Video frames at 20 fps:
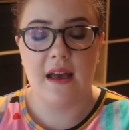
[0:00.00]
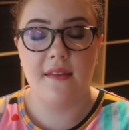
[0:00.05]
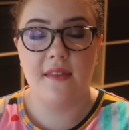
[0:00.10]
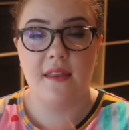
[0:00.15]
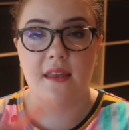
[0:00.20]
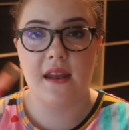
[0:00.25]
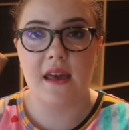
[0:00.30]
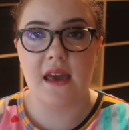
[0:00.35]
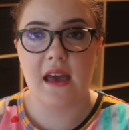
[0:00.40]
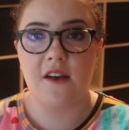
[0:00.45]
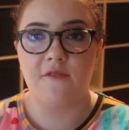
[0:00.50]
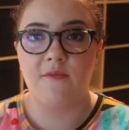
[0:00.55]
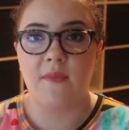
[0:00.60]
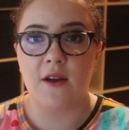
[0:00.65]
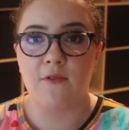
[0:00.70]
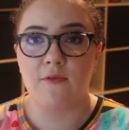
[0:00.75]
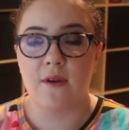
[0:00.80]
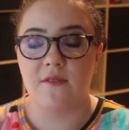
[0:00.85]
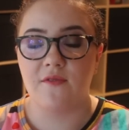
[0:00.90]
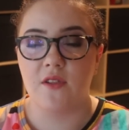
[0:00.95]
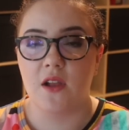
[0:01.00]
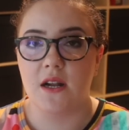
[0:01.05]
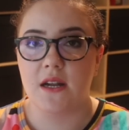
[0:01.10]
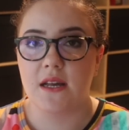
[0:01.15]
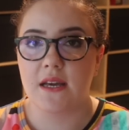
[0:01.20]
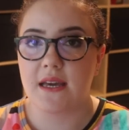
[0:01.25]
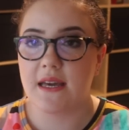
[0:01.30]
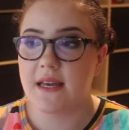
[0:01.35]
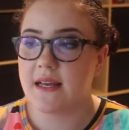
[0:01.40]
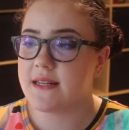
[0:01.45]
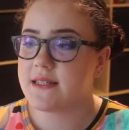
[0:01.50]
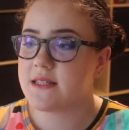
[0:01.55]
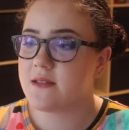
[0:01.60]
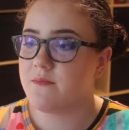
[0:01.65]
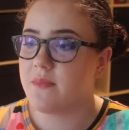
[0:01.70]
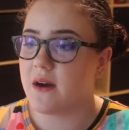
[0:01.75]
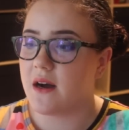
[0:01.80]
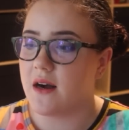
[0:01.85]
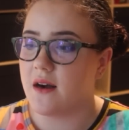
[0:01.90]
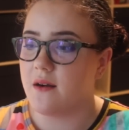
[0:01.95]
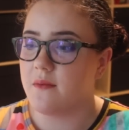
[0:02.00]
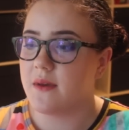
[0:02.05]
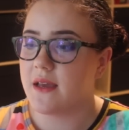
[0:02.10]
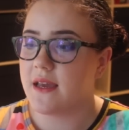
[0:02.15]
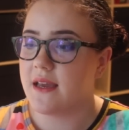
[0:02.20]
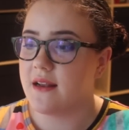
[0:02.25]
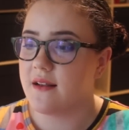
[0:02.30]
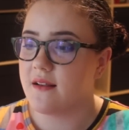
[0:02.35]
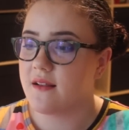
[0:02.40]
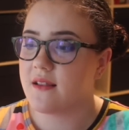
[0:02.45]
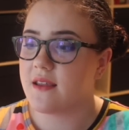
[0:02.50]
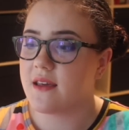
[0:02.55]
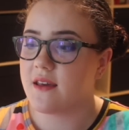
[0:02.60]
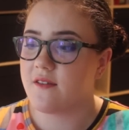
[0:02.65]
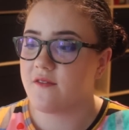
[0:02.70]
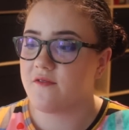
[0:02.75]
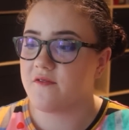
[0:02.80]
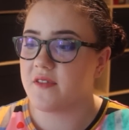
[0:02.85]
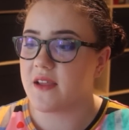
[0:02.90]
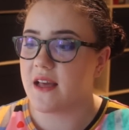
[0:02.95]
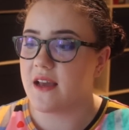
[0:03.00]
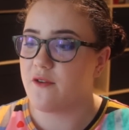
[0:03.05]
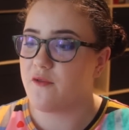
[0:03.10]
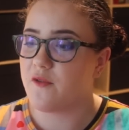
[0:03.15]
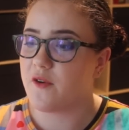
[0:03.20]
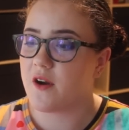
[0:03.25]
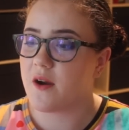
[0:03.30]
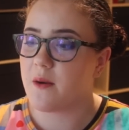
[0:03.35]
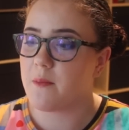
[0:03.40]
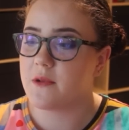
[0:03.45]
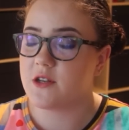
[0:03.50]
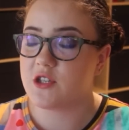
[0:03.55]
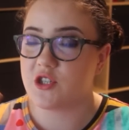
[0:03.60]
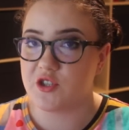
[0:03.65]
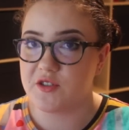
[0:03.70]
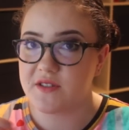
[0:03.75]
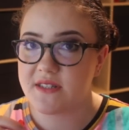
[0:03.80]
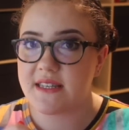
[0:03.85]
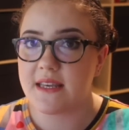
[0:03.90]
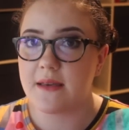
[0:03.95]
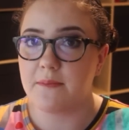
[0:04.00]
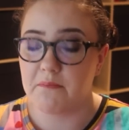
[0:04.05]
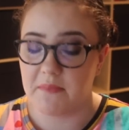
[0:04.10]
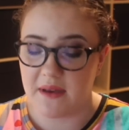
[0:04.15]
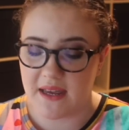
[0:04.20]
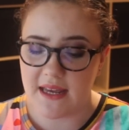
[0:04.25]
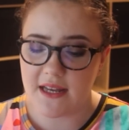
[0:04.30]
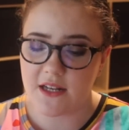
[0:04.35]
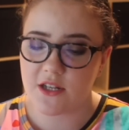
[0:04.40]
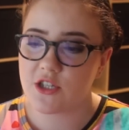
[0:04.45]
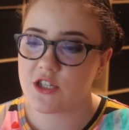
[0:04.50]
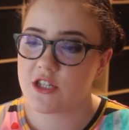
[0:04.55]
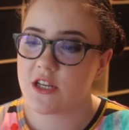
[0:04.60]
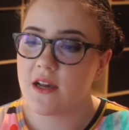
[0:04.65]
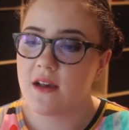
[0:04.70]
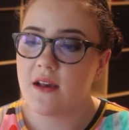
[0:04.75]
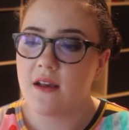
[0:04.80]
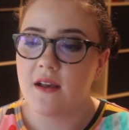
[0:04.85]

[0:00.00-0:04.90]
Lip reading: And then I have my Revlon Kiss Balm in the flavor Juicy Peach.